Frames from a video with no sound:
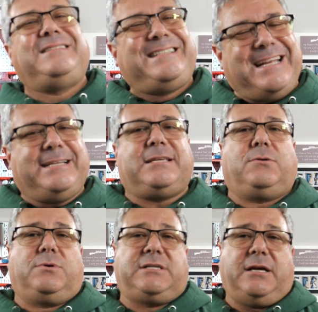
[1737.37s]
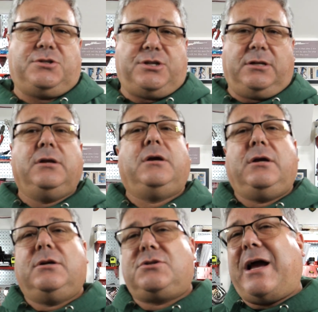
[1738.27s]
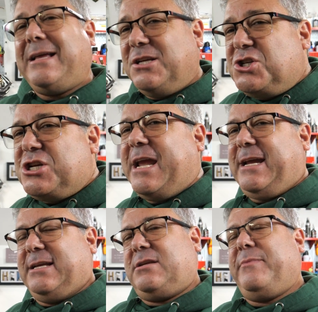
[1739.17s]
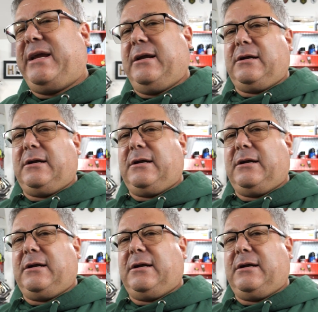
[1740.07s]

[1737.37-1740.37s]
decent retention. So I had to shake it to make it